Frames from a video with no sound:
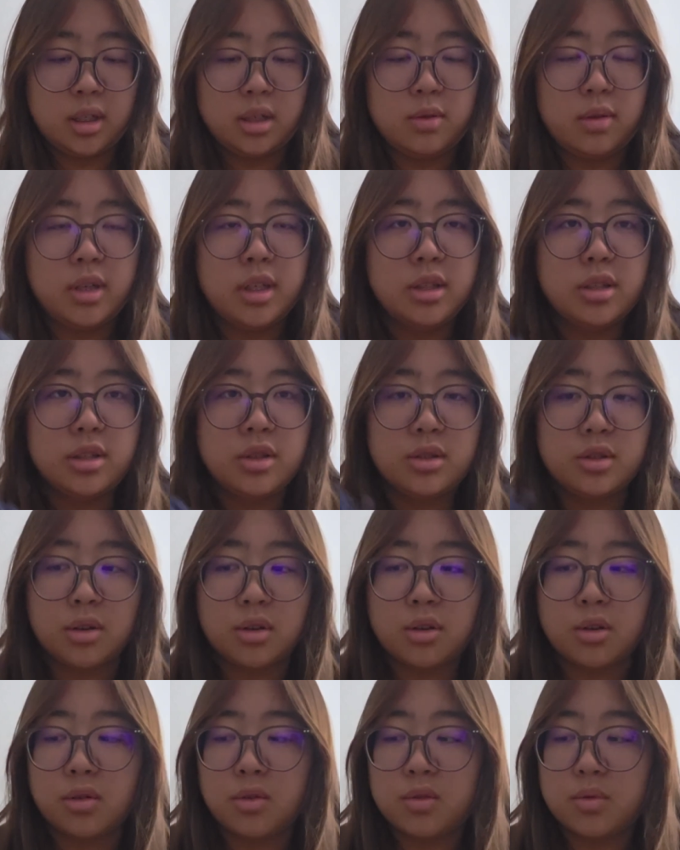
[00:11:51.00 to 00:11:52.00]
Do I just
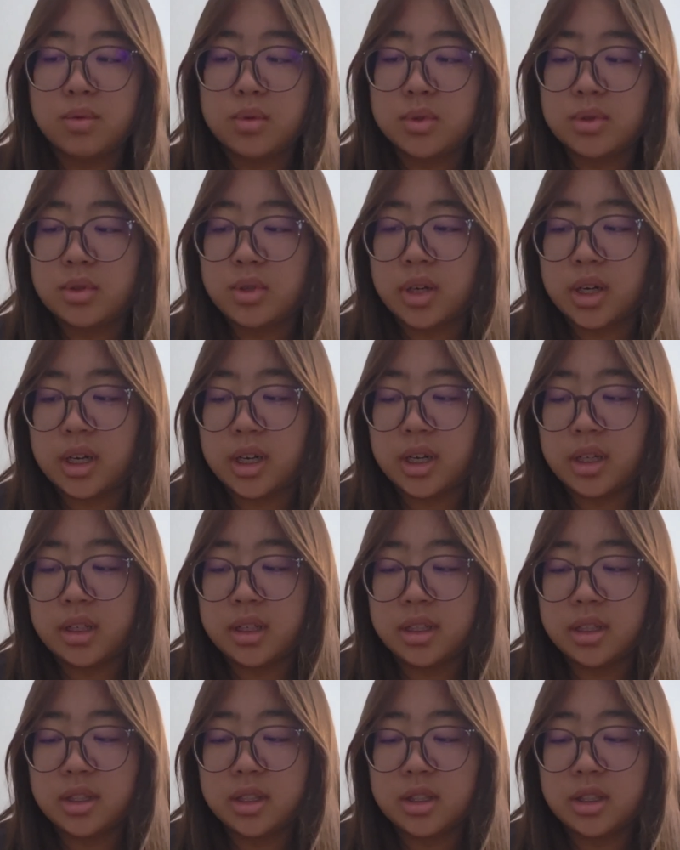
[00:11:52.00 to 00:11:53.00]
start over from
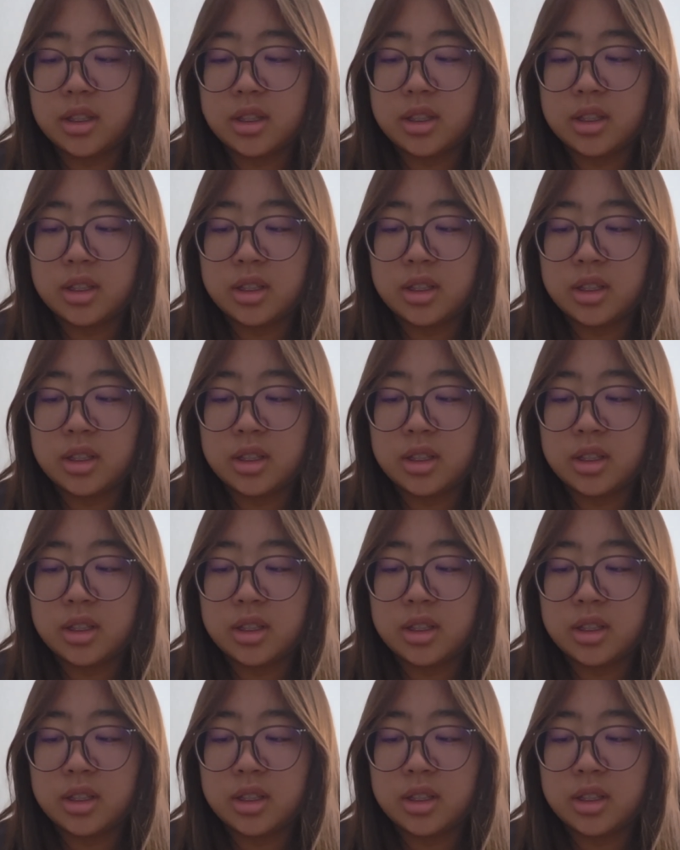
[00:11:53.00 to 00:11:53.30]
scratch?